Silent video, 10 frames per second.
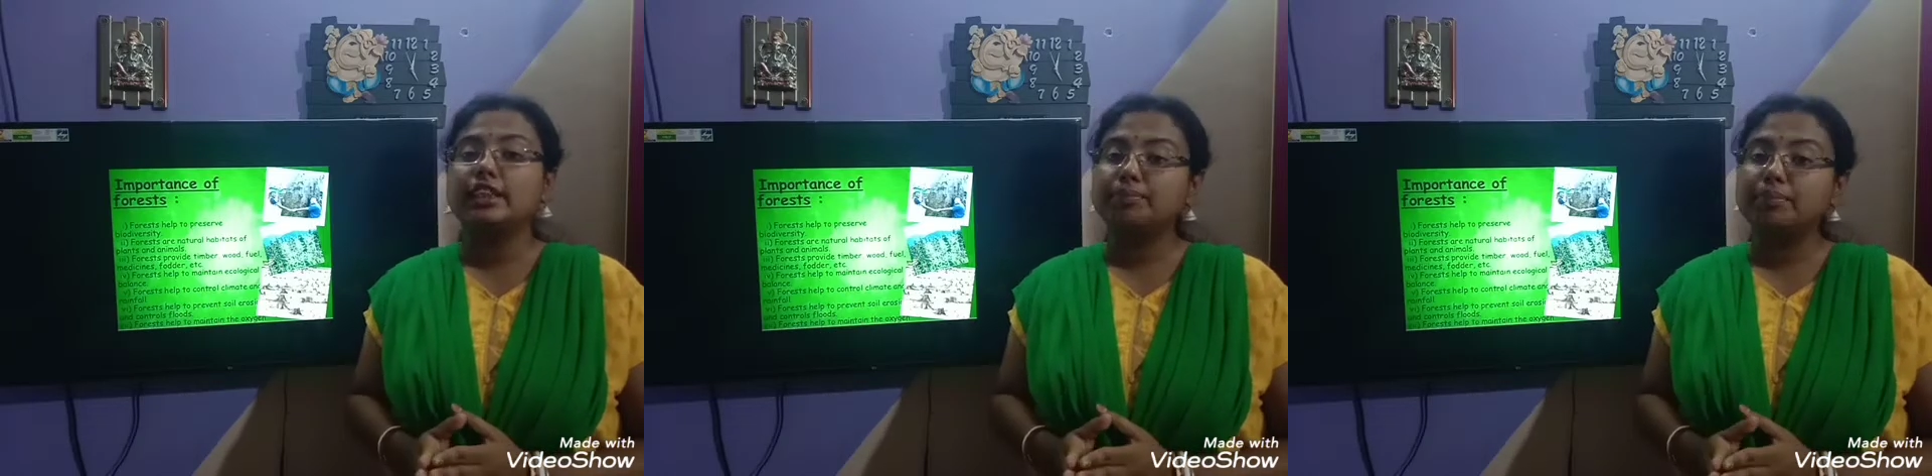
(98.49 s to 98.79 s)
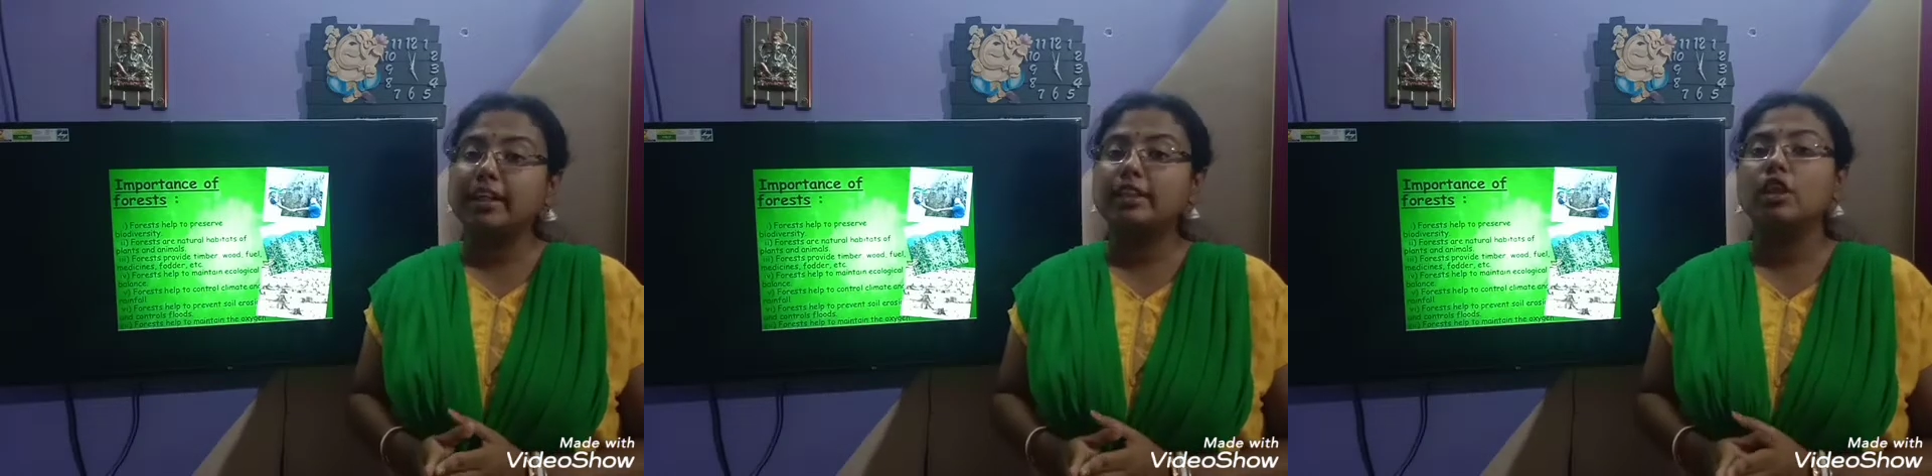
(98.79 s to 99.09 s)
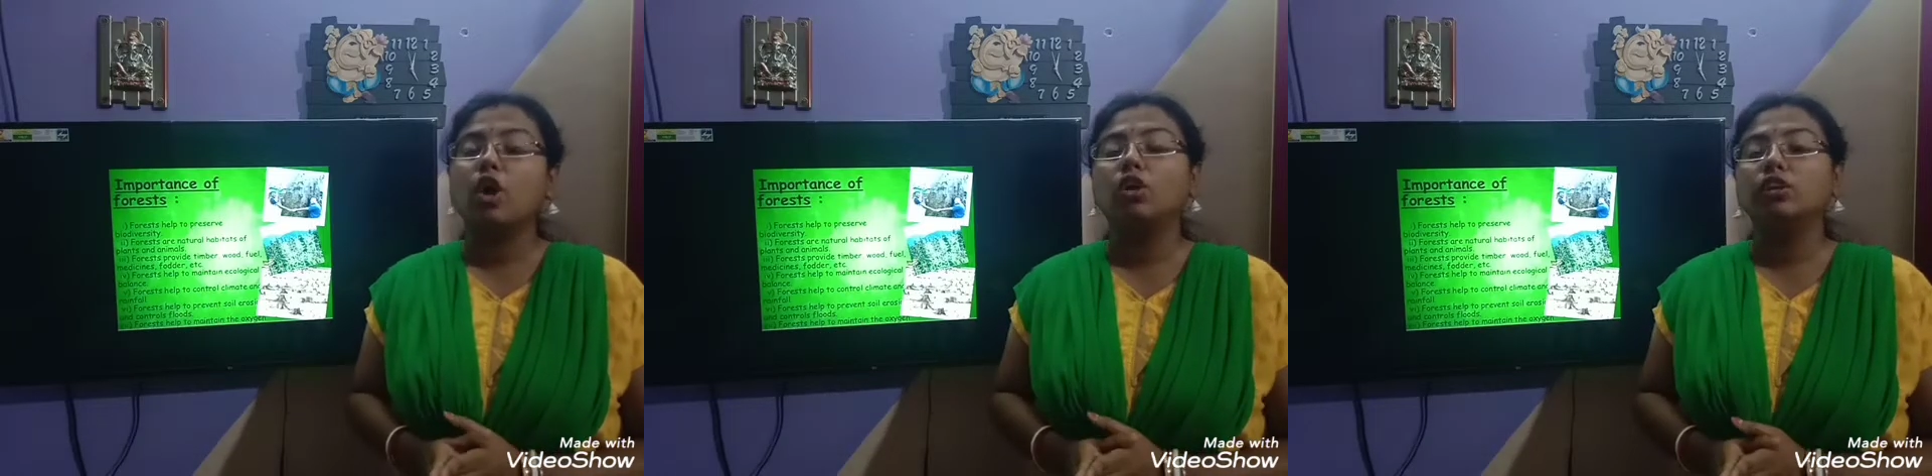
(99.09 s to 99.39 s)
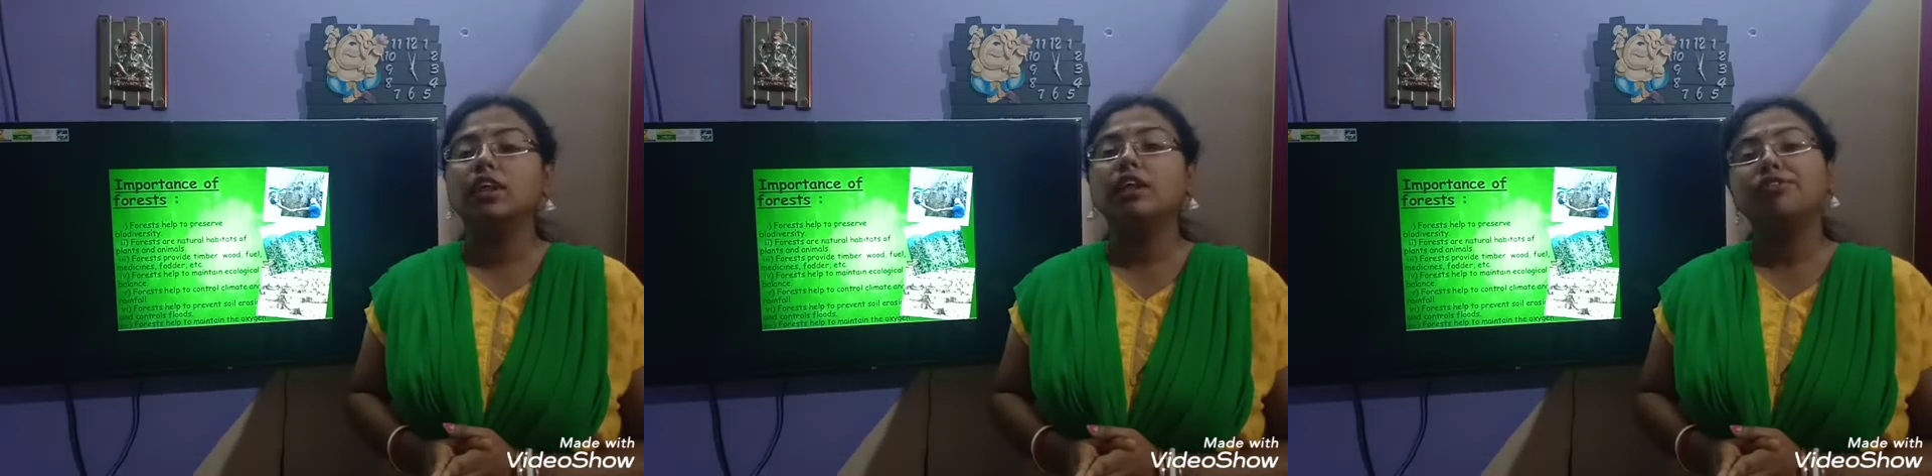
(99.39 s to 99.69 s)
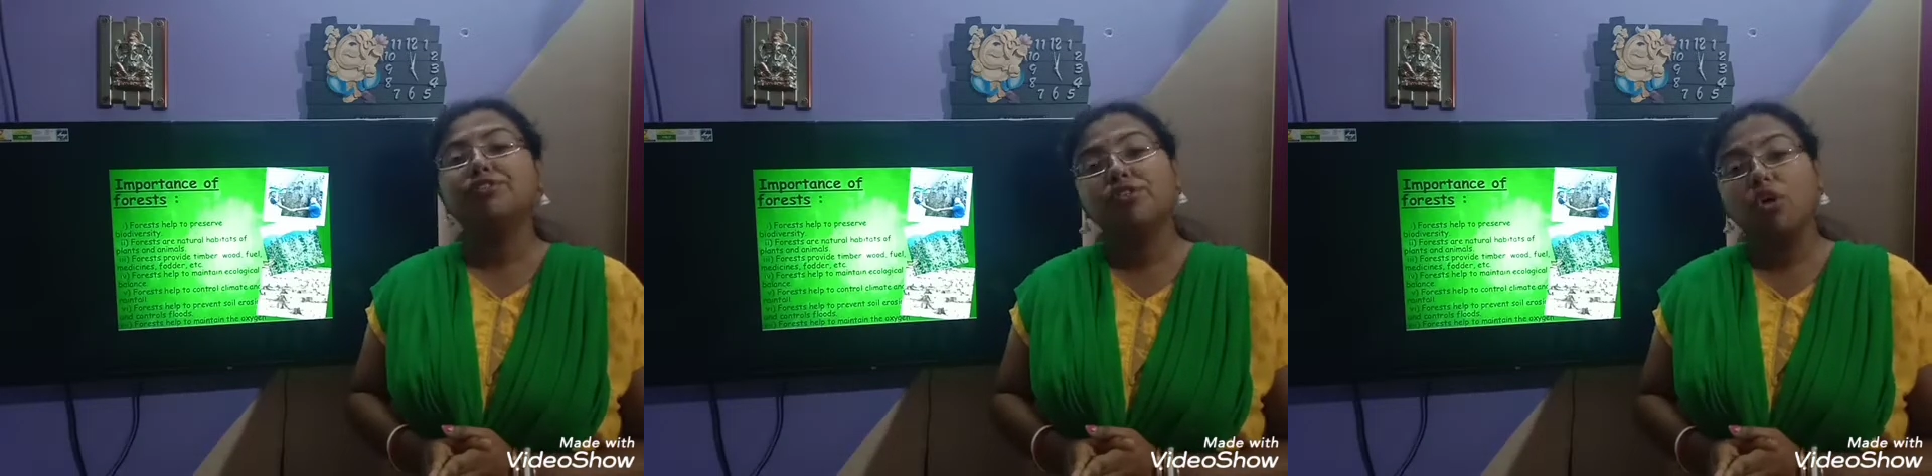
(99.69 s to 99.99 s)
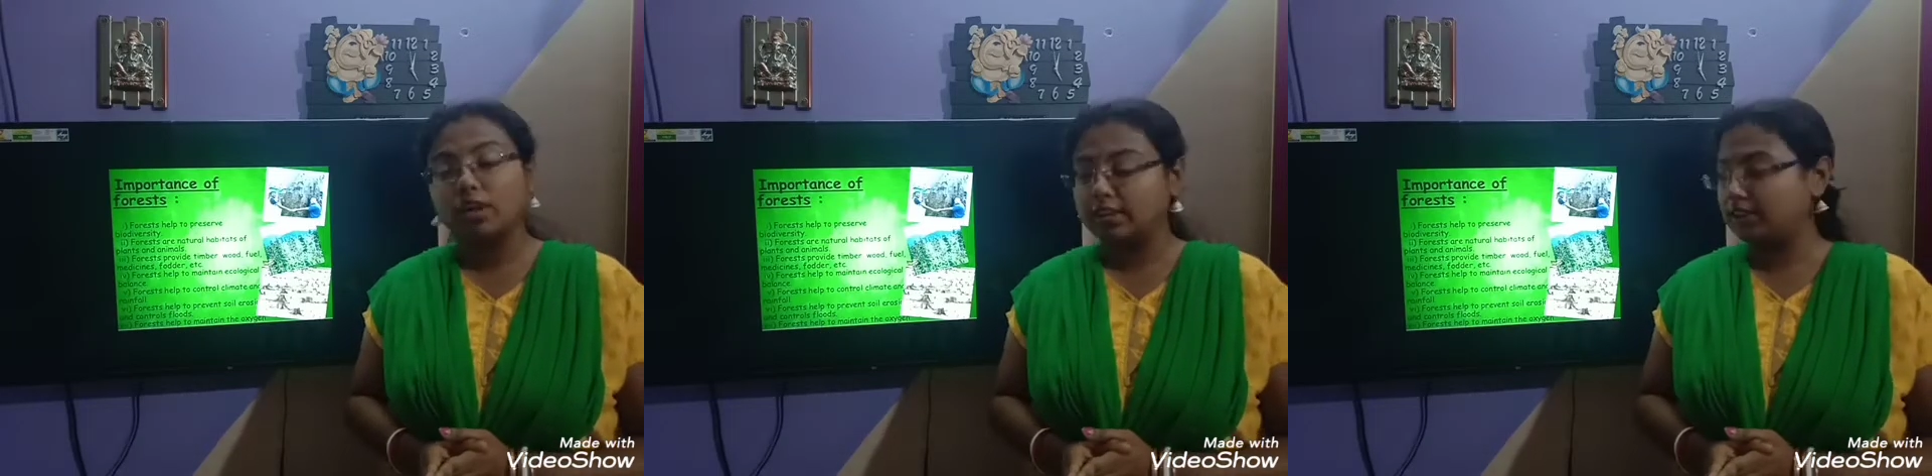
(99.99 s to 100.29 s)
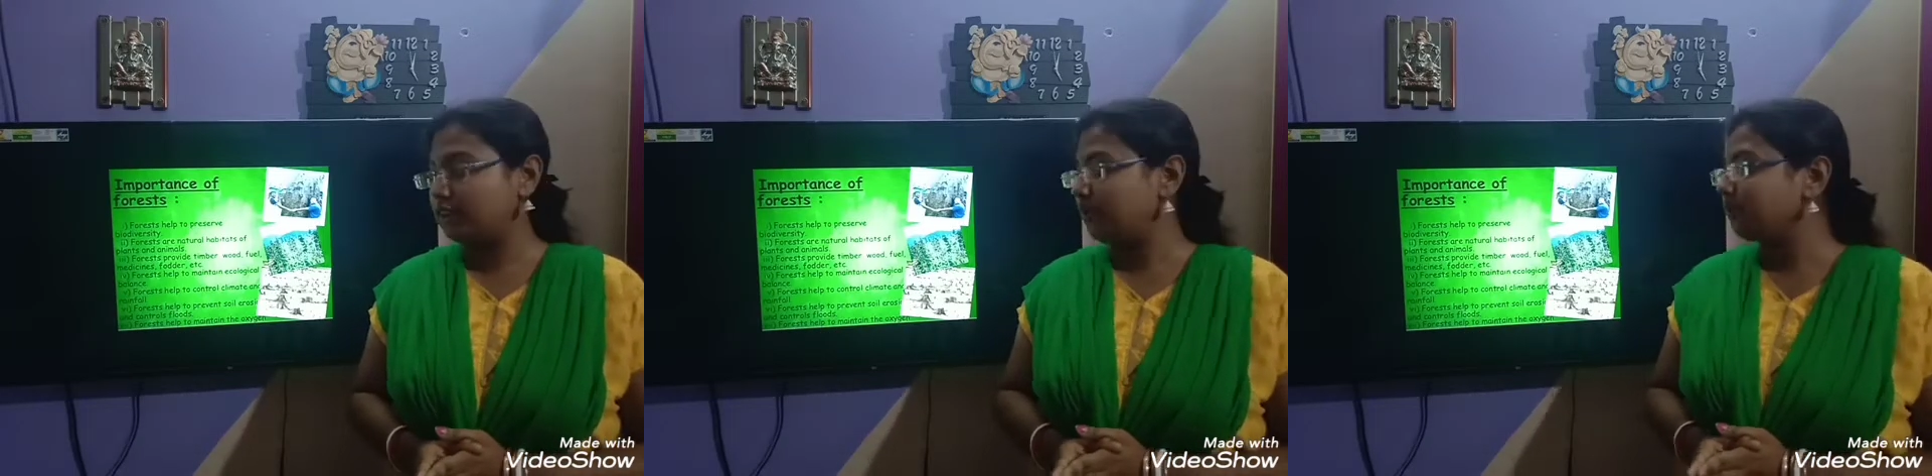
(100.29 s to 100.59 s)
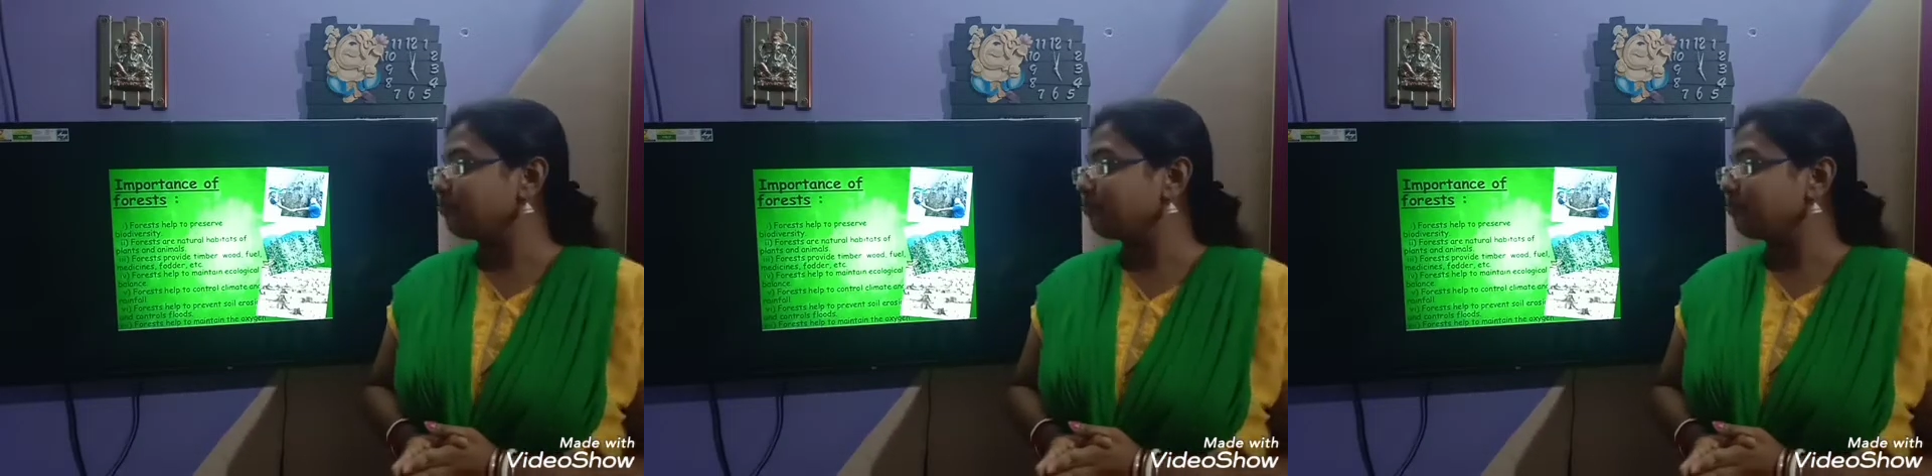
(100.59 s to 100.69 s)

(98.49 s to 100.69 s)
depends on the forest.